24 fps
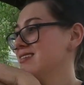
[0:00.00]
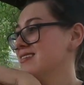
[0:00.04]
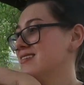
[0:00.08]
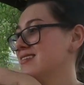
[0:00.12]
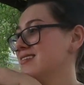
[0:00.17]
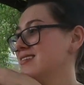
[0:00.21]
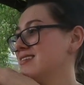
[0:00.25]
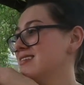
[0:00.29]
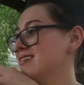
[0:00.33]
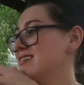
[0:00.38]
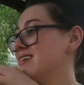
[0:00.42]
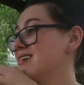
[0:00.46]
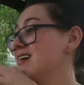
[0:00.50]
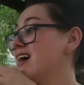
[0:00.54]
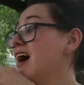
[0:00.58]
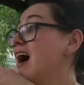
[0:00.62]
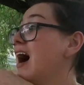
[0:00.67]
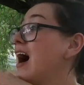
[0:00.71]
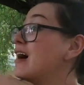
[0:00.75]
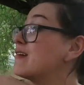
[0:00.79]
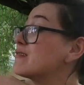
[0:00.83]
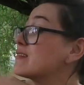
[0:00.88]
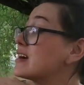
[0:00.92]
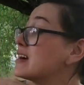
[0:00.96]
Uh,
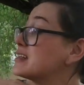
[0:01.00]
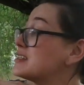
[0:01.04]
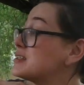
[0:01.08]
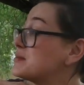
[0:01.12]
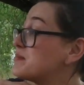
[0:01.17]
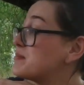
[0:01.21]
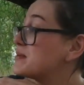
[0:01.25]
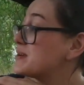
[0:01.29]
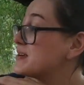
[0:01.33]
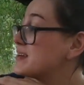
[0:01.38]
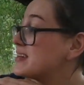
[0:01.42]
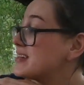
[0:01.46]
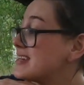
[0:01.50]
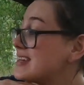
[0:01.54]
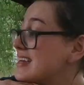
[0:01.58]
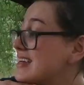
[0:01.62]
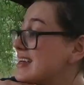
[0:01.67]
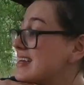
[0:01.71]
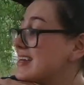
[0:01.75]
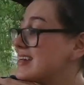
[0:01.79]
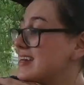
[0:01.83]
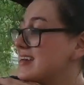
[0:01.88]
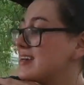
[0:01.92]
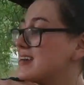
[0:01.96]
I've got the
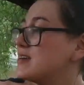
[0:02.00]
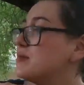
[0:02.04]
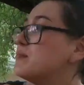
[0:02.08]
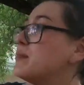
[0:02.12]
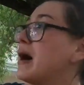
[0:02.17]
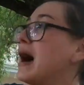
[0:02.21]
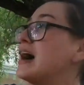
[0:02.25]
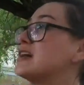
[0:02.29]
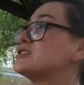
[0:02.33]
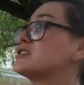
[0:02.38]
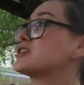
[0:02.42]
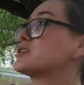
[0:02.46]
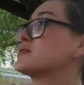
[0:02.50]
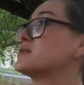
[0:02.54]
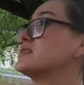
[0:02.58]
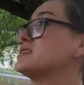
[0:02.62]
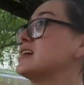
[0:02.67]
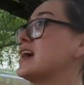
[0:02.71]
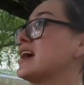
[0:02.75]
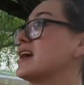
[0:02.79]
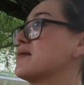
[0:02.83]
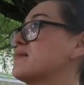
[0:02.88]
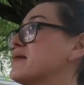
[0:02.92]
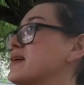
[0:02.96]
birdie. He loves
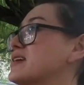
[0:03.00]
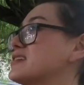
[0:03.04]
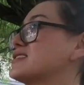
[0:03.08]
kids.